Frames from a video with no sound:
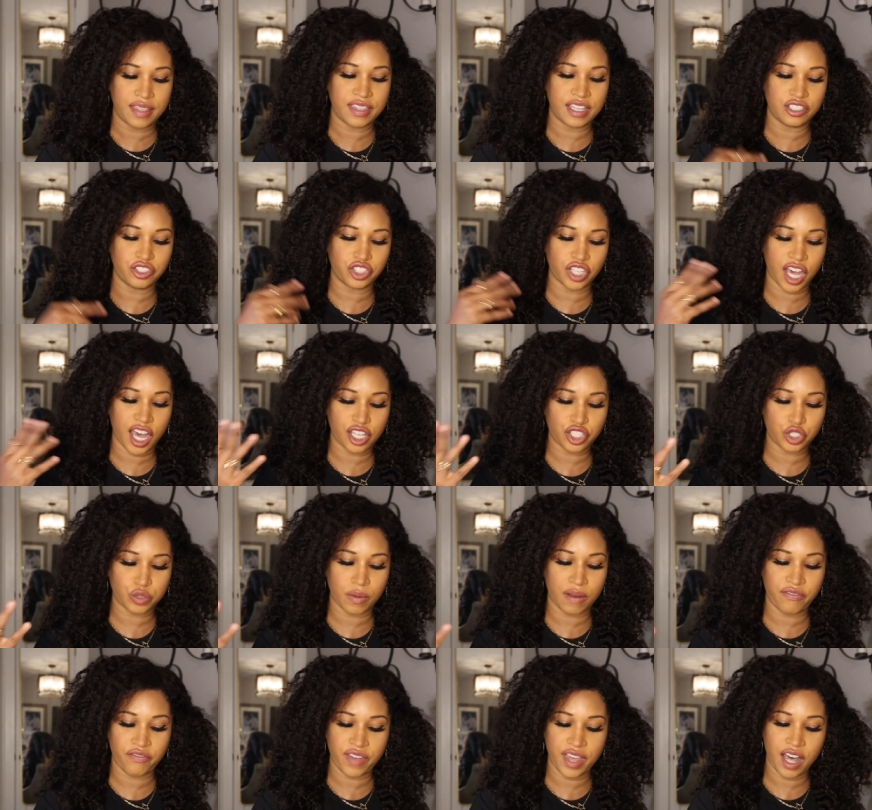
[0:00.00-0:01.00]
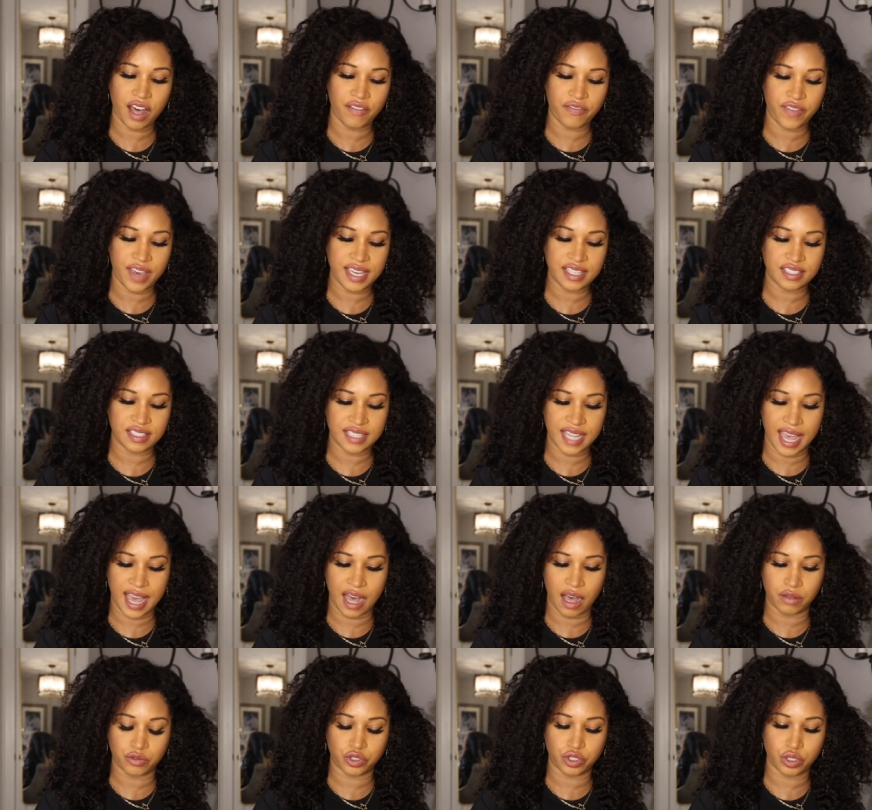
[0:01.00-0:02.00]
Then Joshua fell face
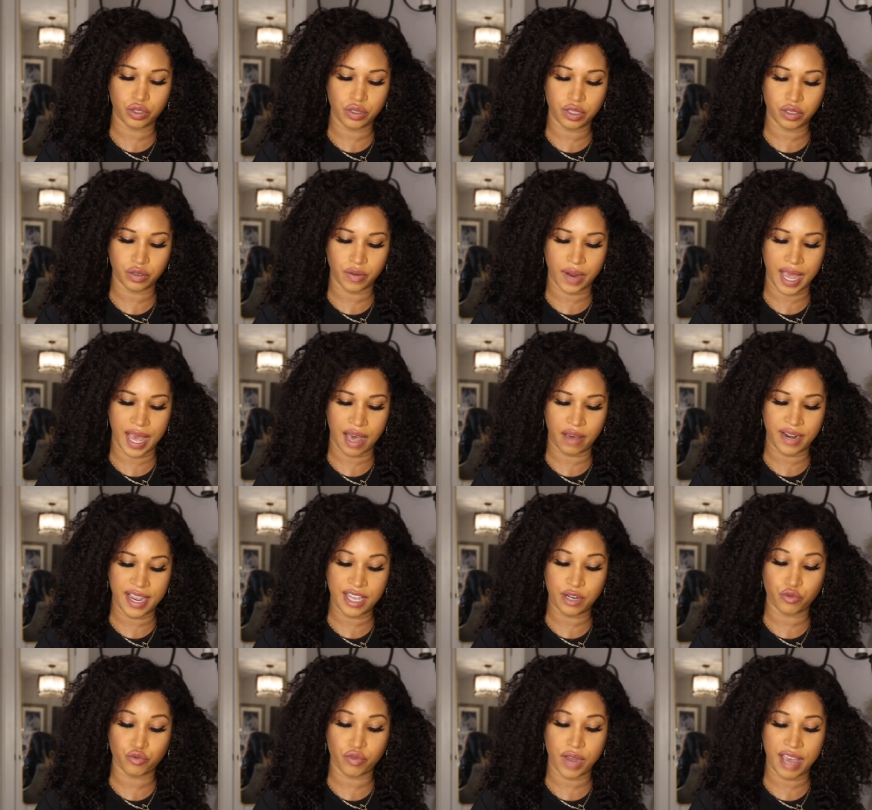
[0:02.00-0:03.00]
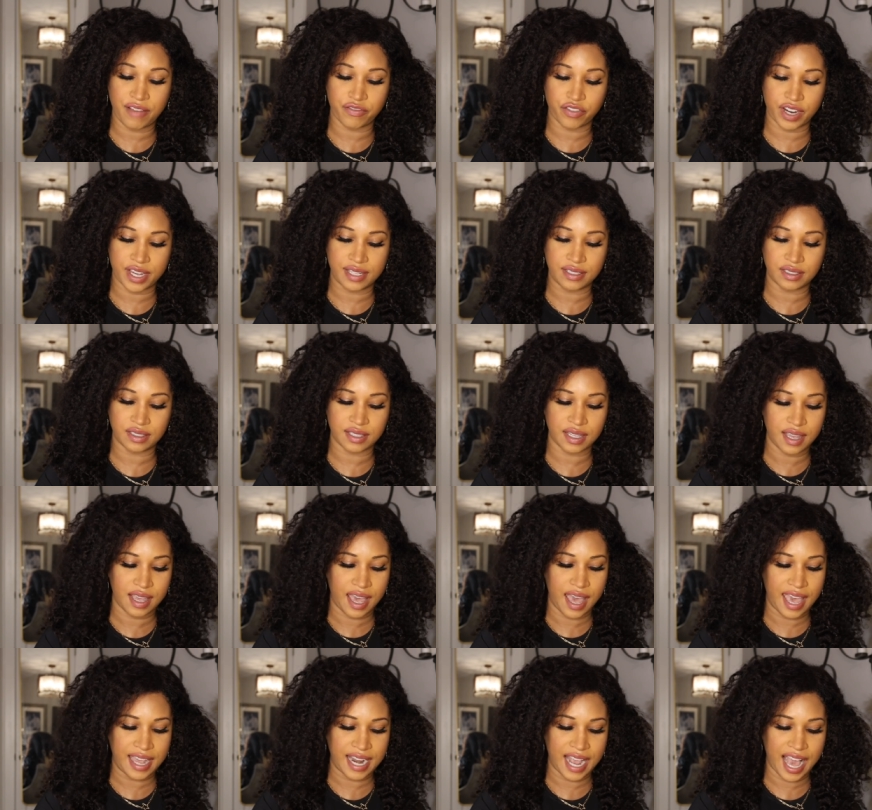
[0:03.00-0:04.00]
down to the ground in reverence
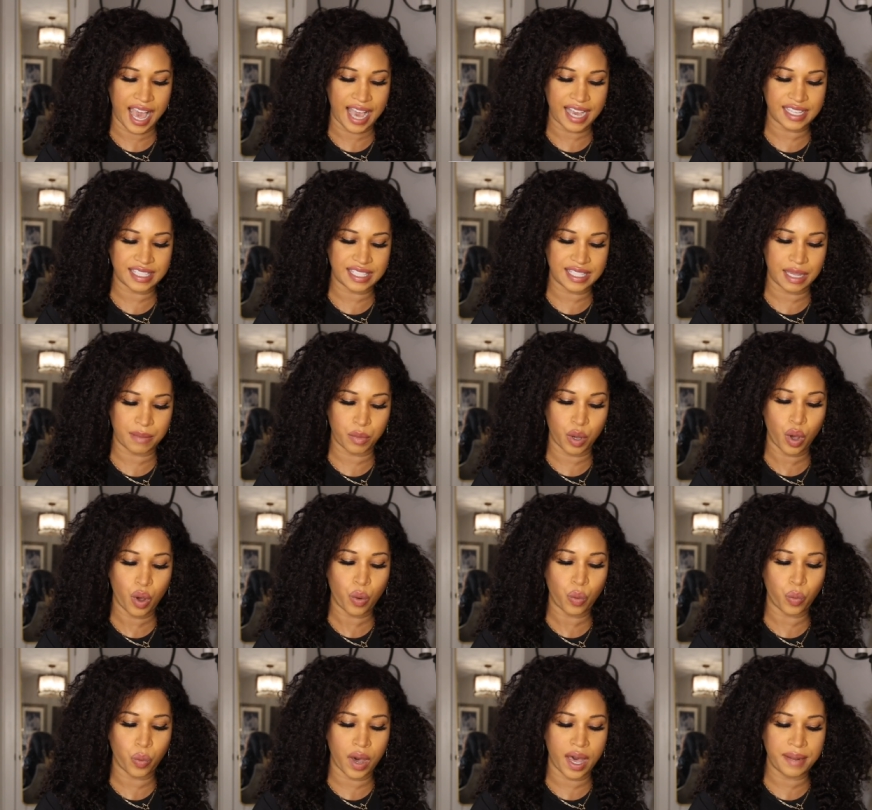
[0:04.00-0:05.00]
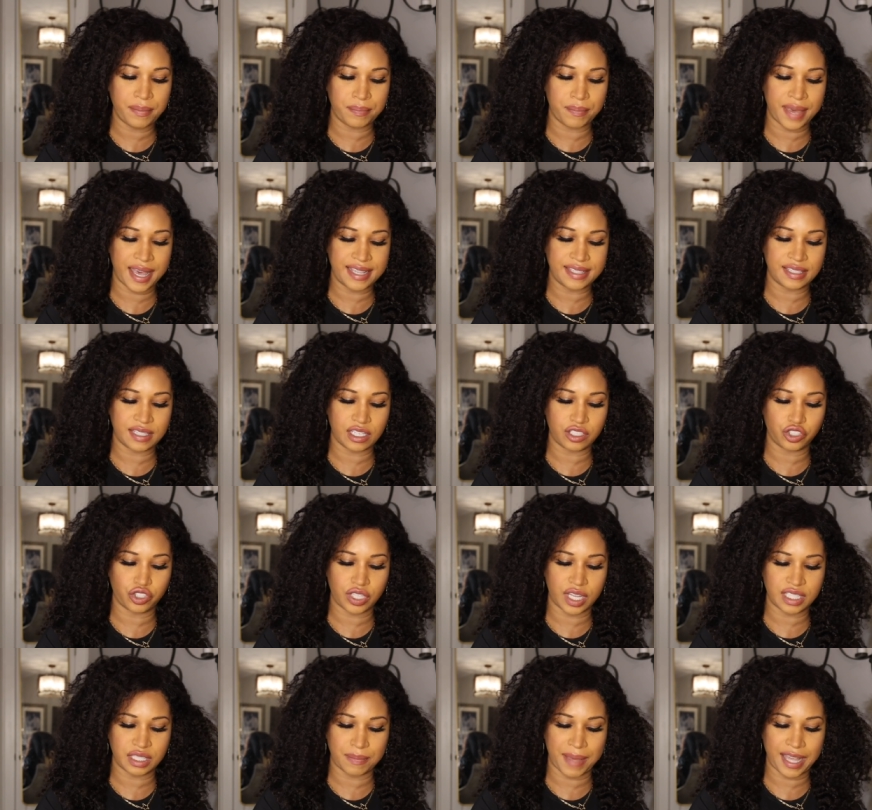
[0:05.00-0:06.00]
and asked him, "What
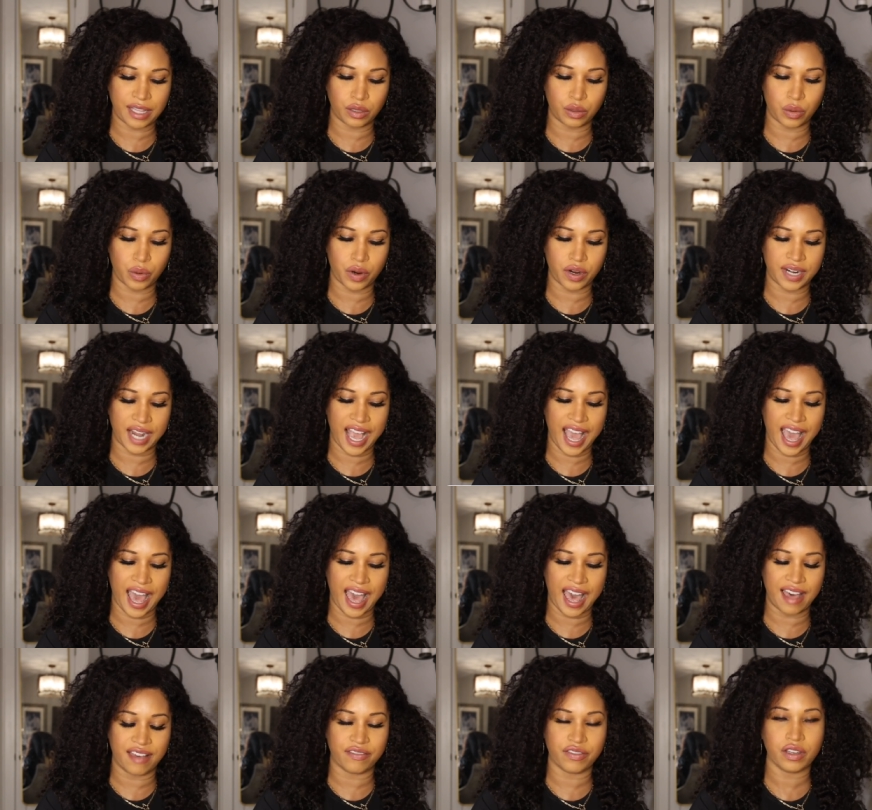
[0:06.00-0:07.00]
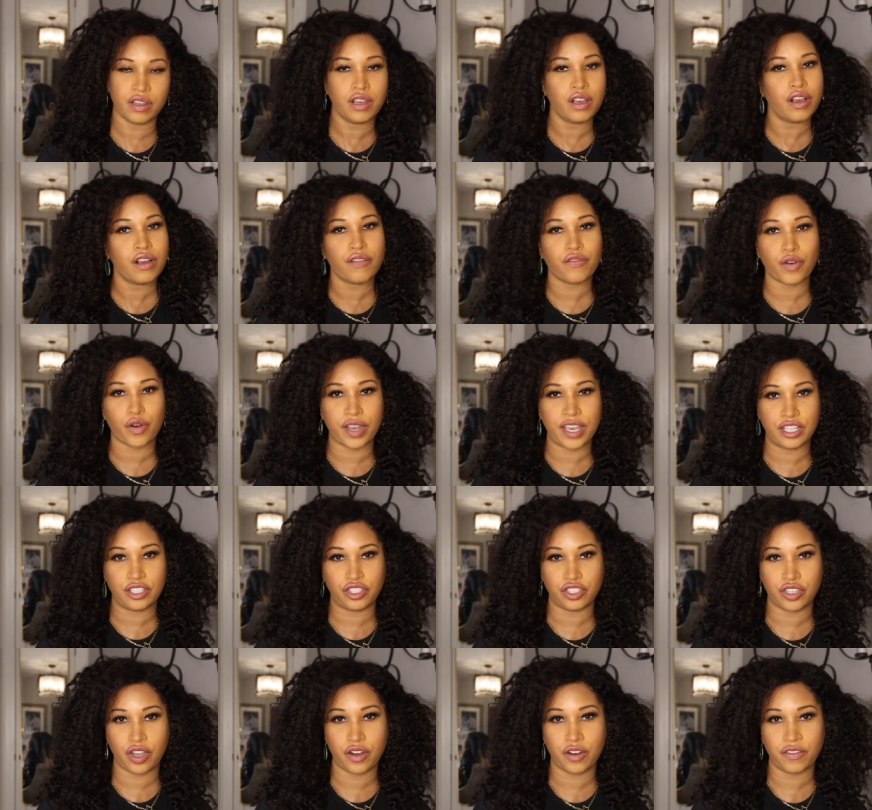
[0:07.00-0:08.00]
message does my Lord have for
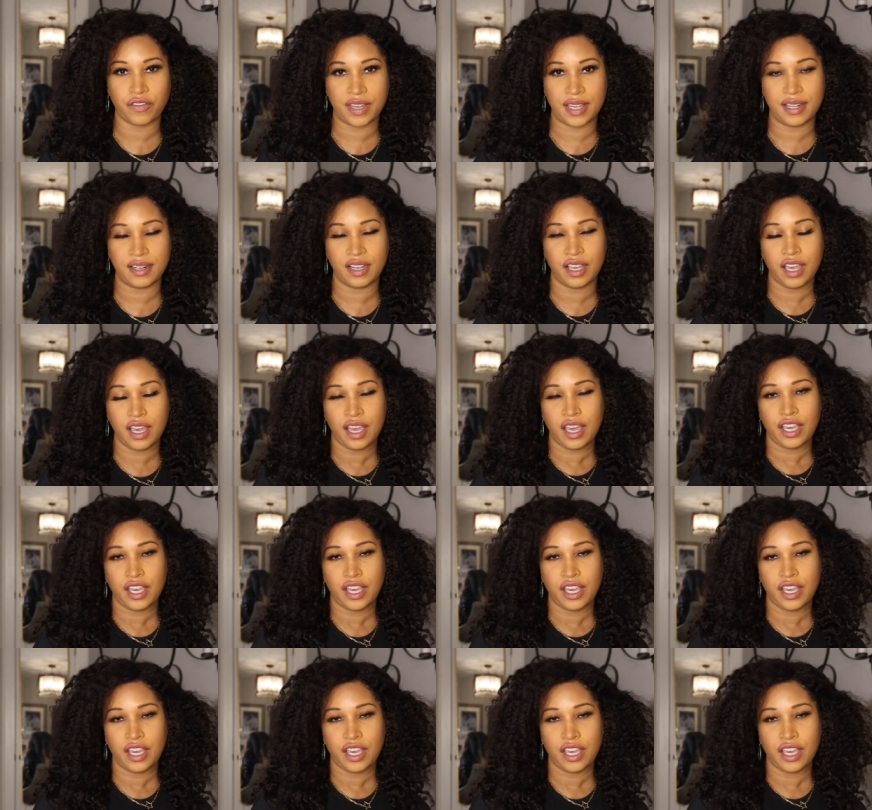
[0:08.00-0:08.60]
his servant?"